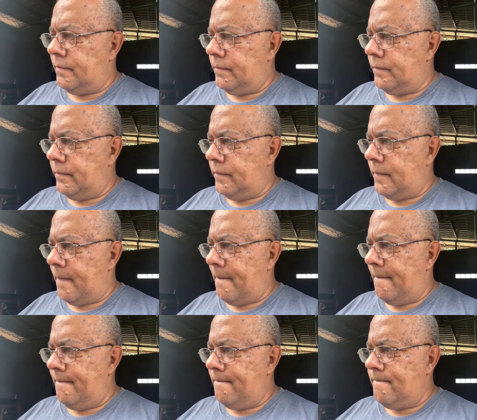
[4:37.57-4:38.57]

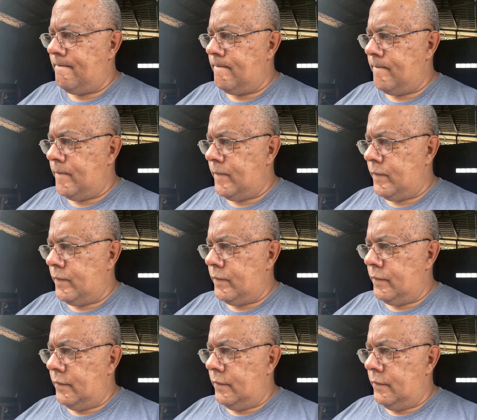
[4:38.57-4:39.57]

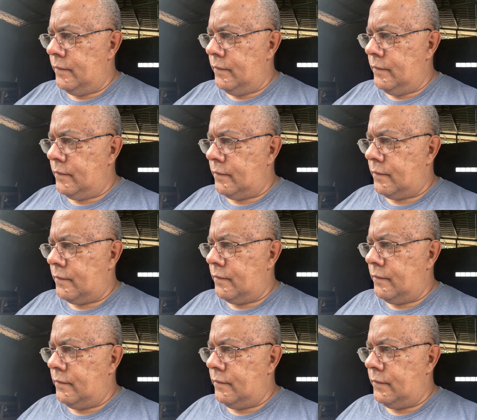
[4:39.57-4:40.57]

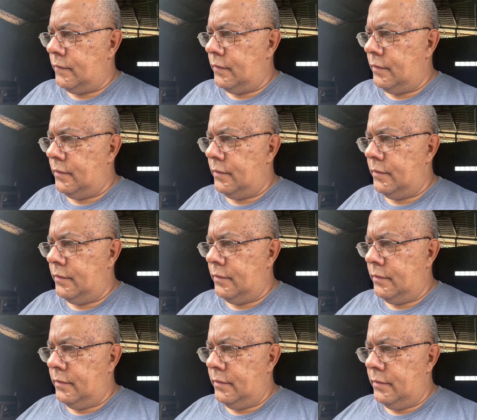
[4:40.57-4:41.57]

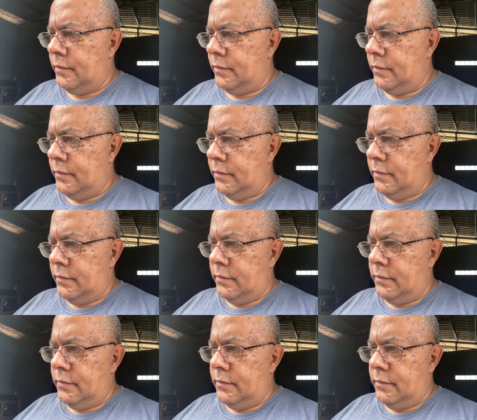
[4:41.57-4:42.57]

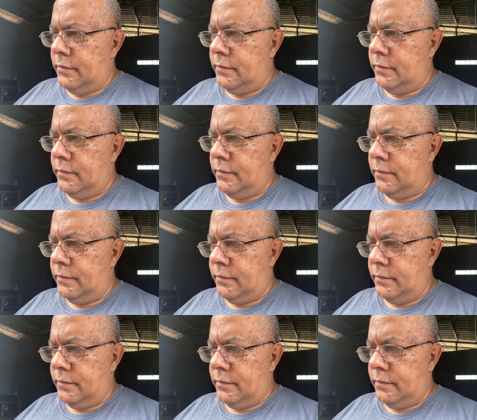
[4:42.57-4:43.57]

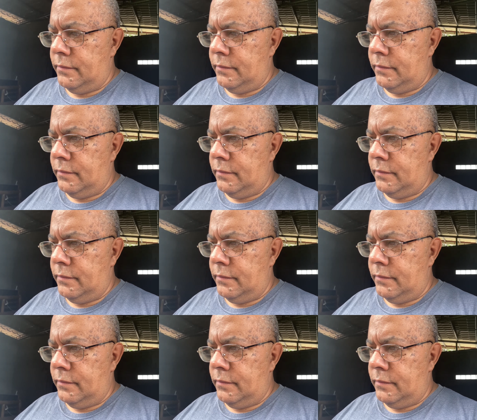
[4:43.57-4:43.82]
[no speech]